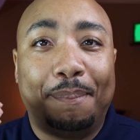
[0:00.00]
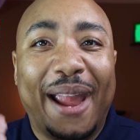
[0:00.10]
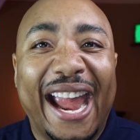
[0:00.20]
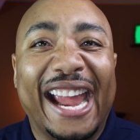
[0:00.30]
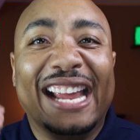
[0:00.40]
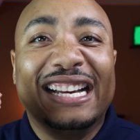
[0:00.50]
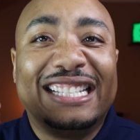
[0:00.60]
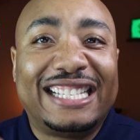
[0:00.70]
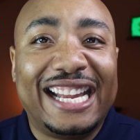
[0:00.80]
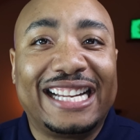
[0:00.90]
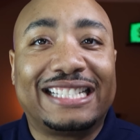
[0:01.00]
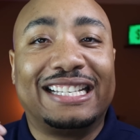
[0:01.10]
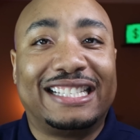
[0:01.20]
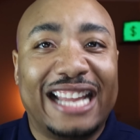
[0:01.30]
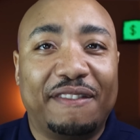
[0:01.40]
and pay 6
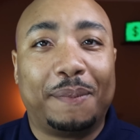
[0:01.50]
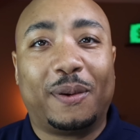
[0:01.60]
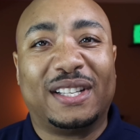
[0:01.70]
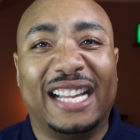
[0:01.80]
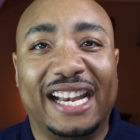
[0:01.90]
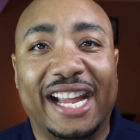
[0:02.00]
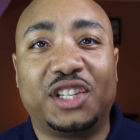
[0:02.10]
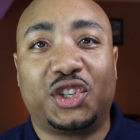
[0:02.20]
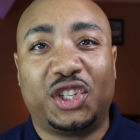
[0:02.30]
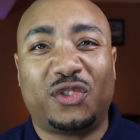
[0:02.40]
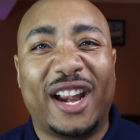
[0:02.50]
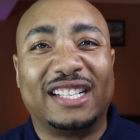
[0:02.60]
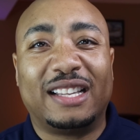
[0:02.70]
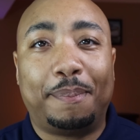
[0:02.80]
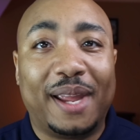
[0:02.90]
to 7% interest
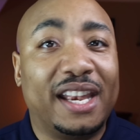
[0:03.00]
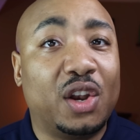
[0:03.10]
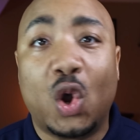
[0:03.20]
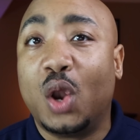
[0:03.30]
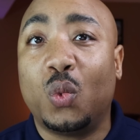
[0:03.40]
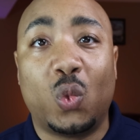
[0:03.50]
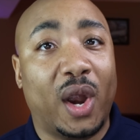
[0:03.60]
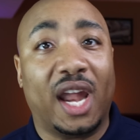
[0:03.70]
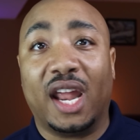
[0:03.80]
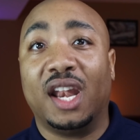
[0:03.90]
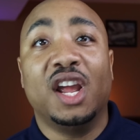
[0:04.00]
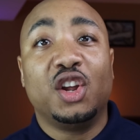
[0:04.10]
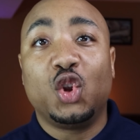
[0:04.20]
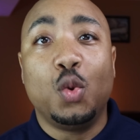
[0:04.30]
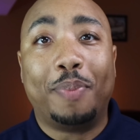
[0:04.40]
rates depending on when
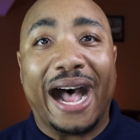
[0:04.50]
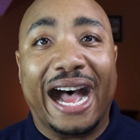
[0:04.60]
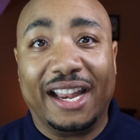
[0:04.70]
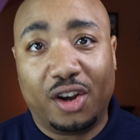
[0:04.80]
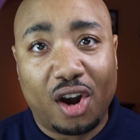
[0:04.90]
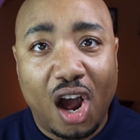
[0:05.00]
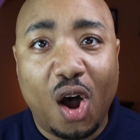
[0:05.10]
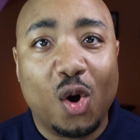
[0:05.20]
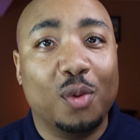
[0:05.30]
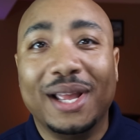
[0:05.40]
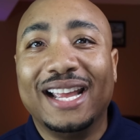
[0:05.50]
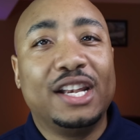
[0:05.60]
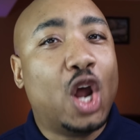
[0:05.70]
you buy your home.